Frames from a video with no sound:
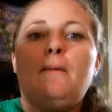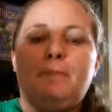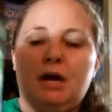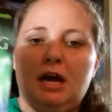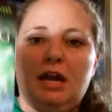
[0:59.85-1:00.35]

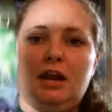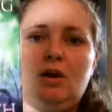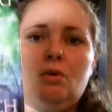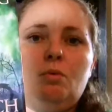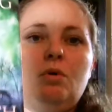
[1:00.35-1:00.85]
But
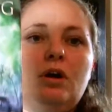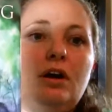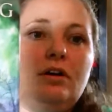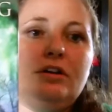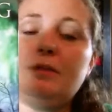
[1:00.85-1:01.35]

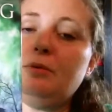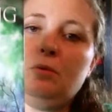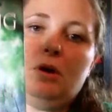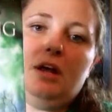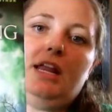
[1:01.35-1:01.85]
number
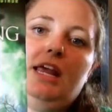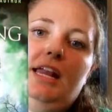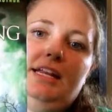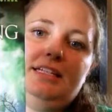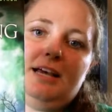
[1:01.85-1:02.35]
one,
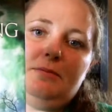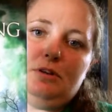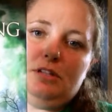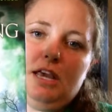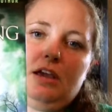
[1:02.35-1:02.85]
anytime
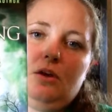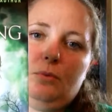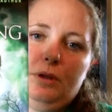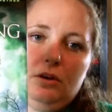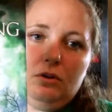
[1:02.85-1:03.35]
there's like a
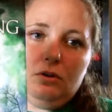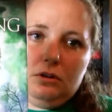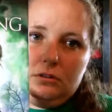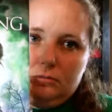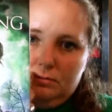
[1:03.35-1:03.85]
real